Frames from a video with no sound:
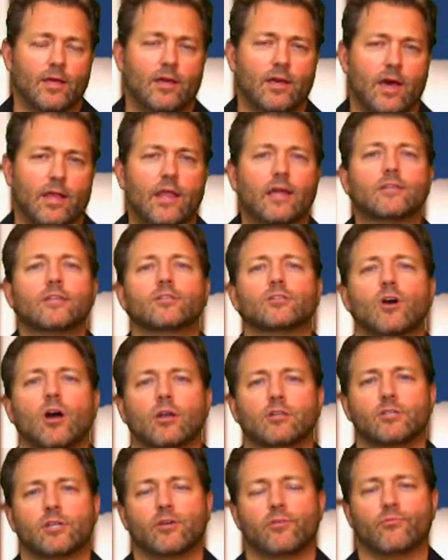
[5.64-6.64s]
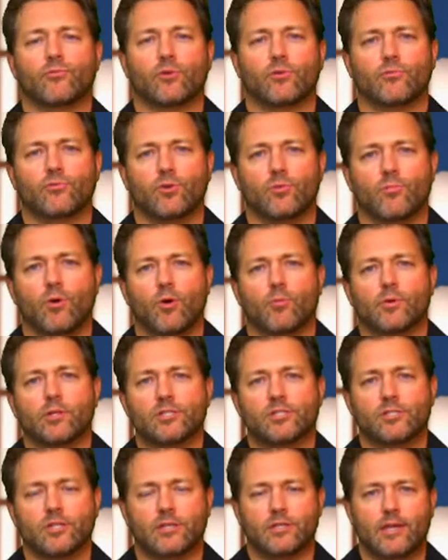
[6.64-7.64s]
I'd like to talk to you for a few
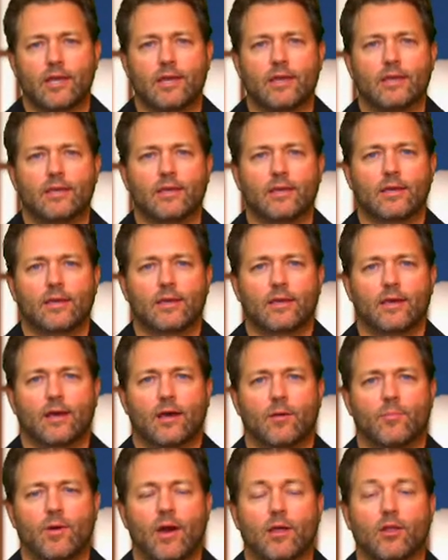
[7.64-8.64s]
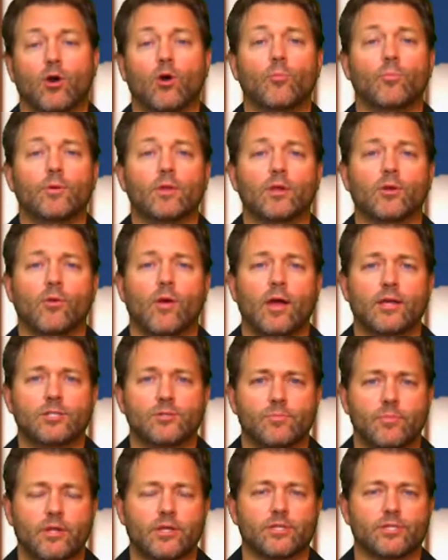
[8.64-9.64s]
moments today about Hope in Christ
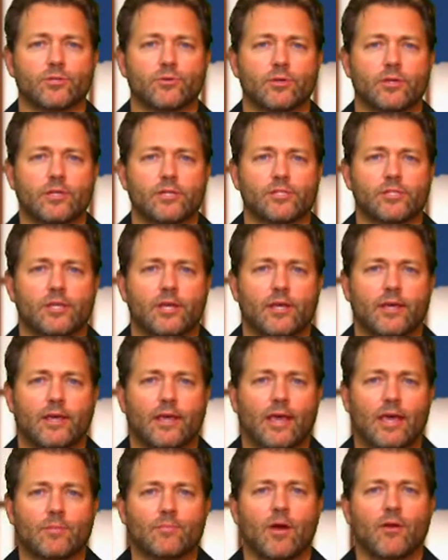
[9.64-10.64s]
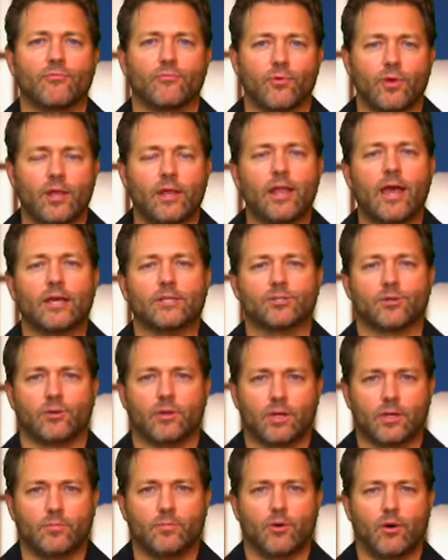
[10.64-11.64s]
Ministries and my friend Nasser
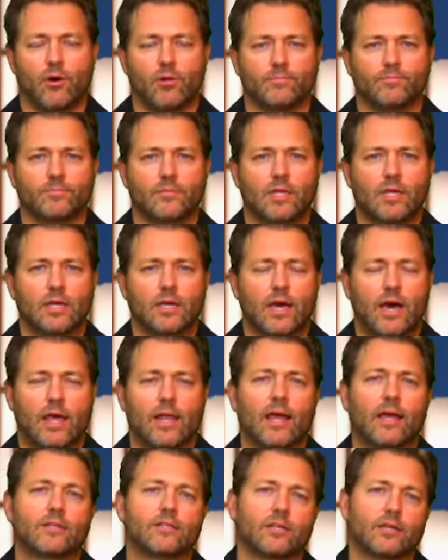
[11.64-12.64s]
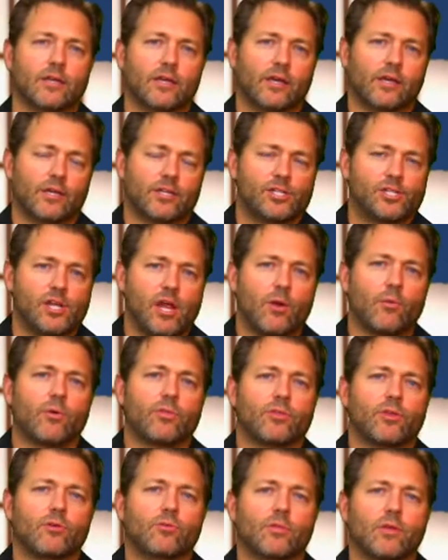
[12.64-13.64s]
Iqbal. I'd like to share
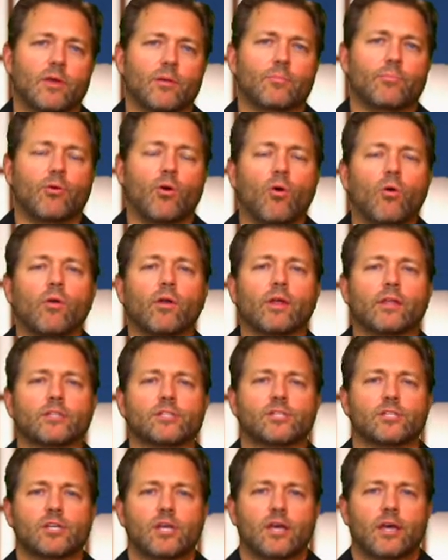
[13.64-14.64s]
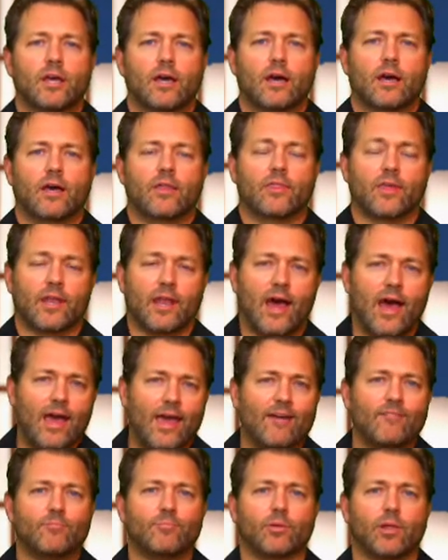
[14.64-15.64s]
with you the importance that I
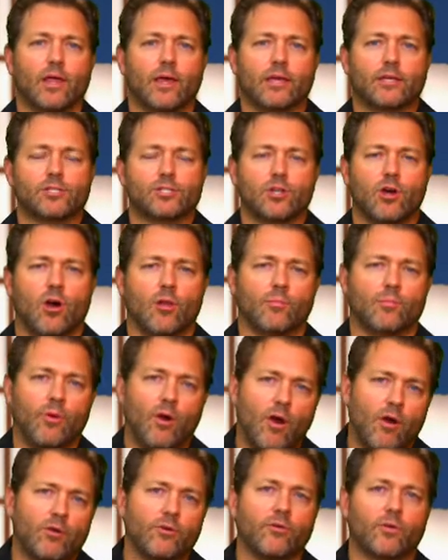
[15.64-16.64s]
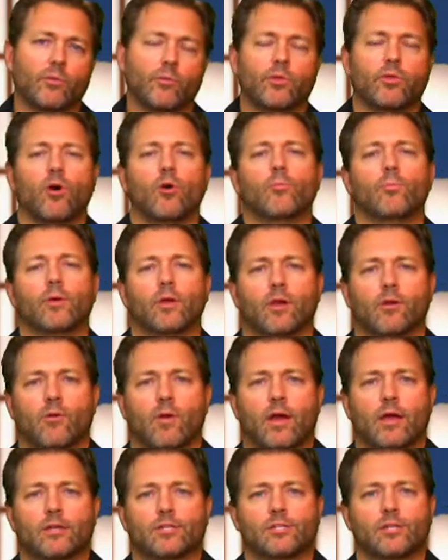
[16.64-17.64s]
have placed on partnering with Hope in
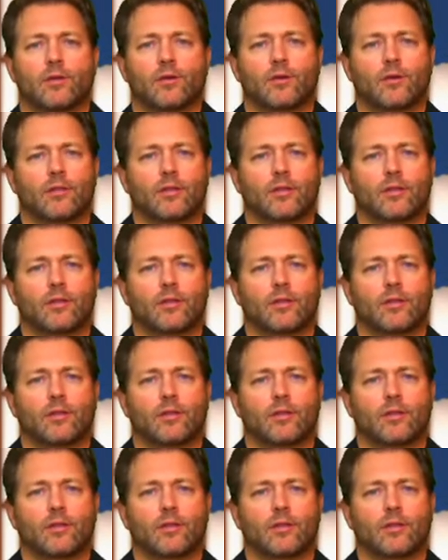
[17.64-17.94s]
Christ.